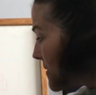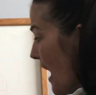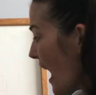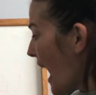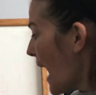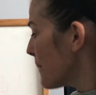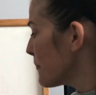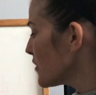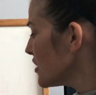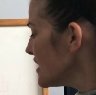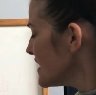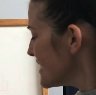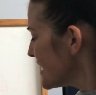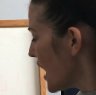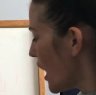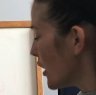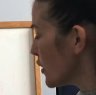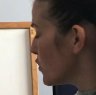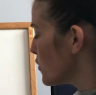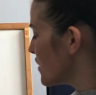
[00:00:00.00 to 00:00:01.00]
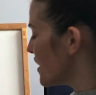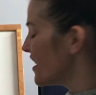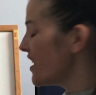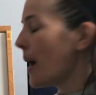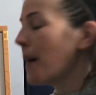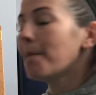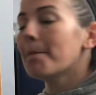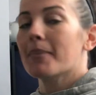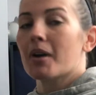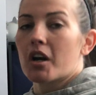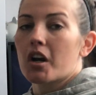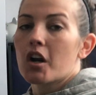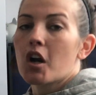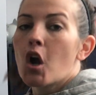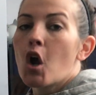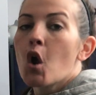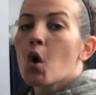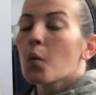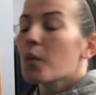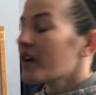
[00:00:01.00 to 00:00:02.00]
I'm going to tell you the number.
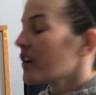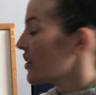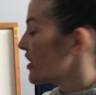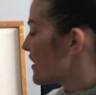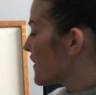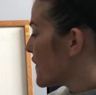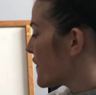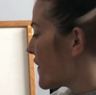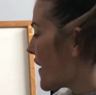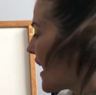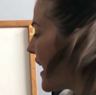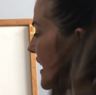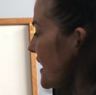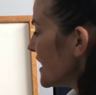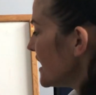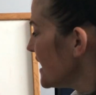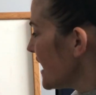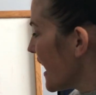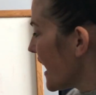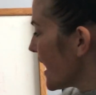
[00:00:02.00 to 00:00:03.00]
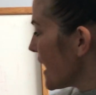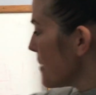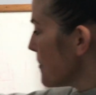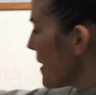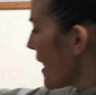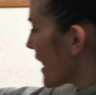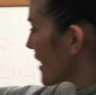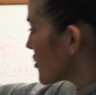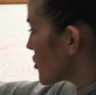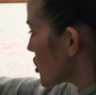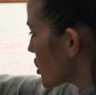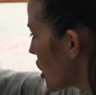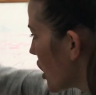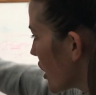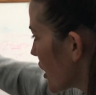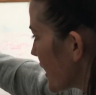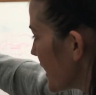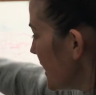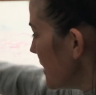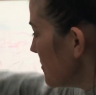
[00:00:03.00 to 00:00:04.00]
We're going to find the name and
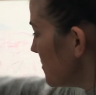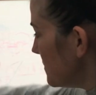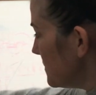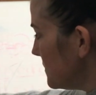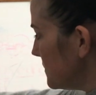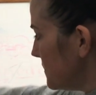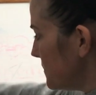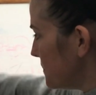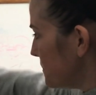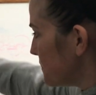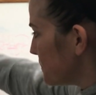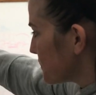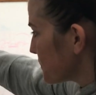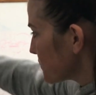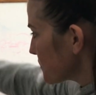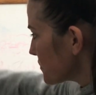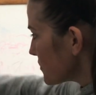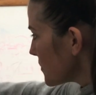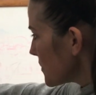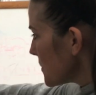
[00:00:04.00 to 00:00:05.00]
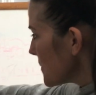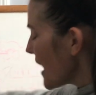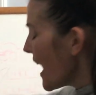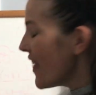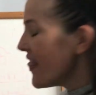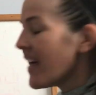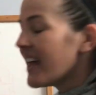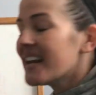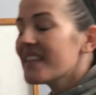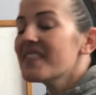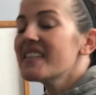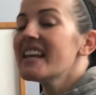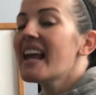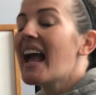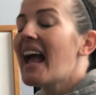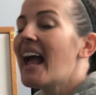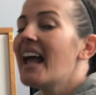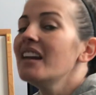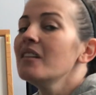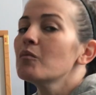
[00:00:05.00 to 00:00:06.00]
chart it. And then at the
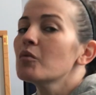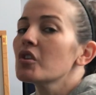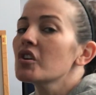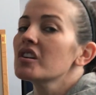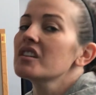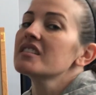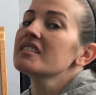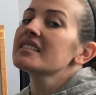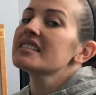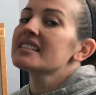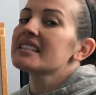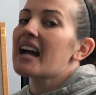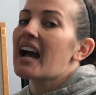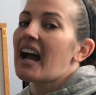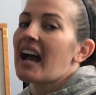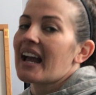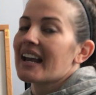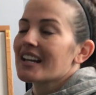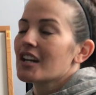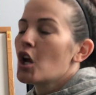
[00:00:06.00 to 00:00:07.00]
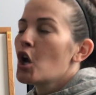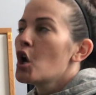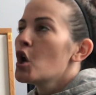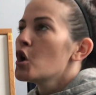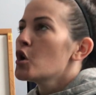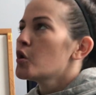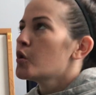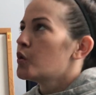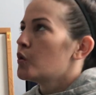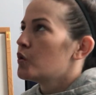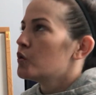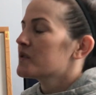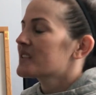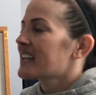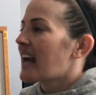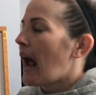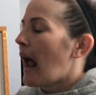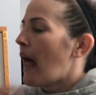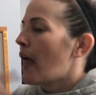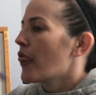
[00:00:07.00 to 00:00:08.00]
end, we're going to decide who's
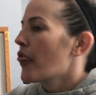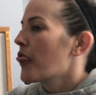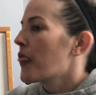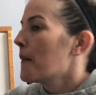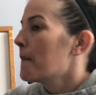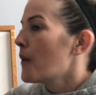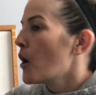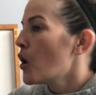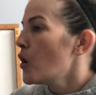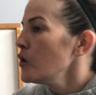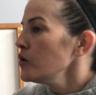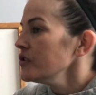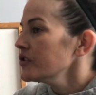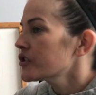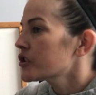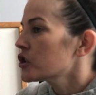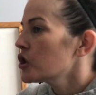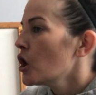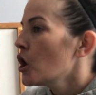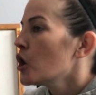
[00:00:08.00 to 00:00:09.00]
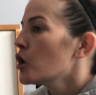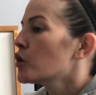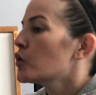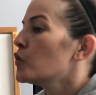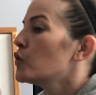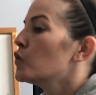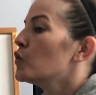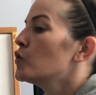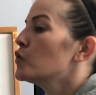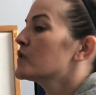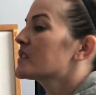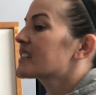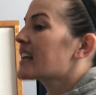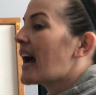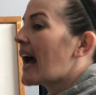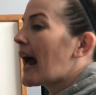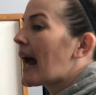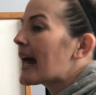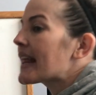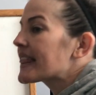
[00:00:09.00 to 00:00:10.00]
got the most, who's
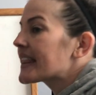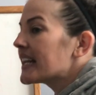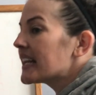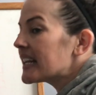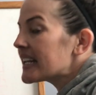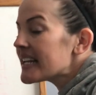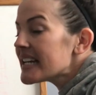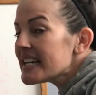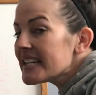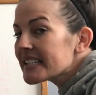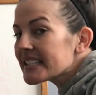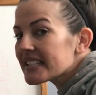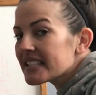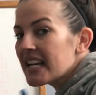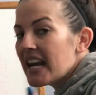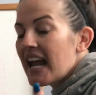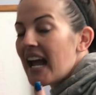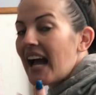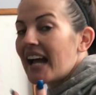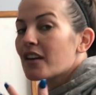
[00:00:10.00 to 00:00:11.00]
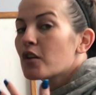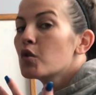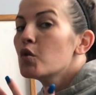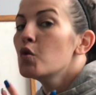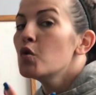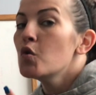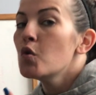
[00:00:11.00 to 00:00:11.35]
got the least, and